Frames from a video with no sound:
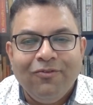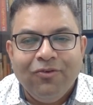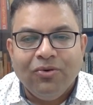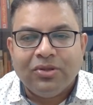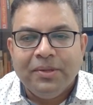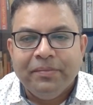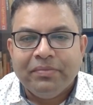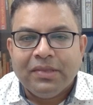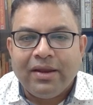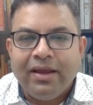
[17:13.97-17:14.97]
fourth,
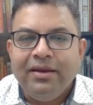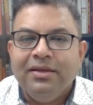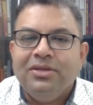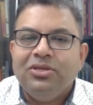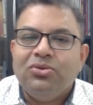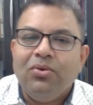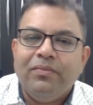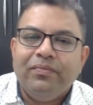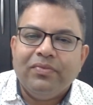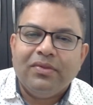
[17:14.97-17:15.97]
right?
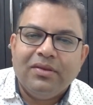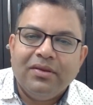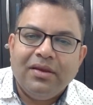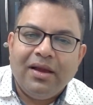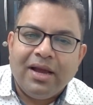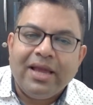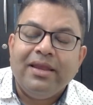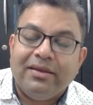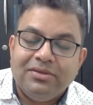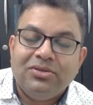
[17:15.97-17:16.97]
So
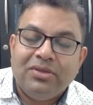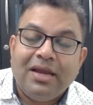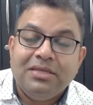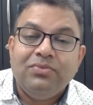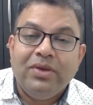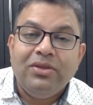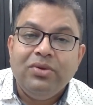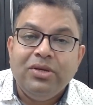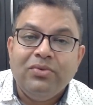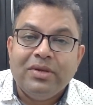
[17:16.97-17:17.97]
again, so that is where
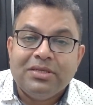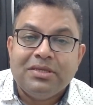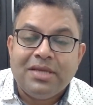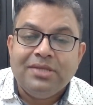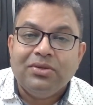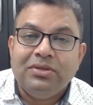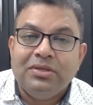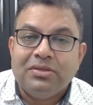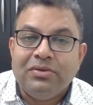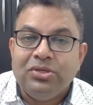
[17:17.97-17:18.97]
you need to exercise your
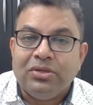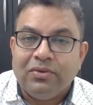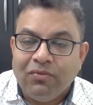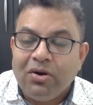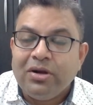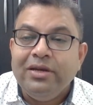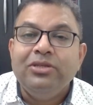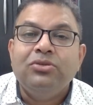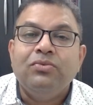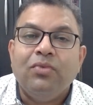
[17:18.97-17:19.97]
discretion. What
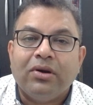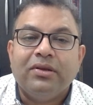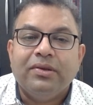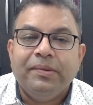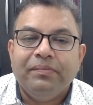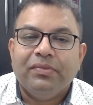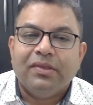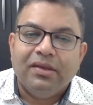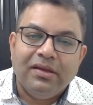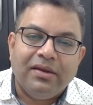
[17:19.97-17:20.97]
leads to what,
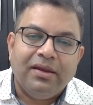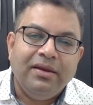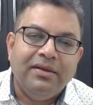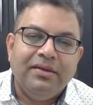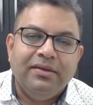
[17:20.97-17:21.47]
right?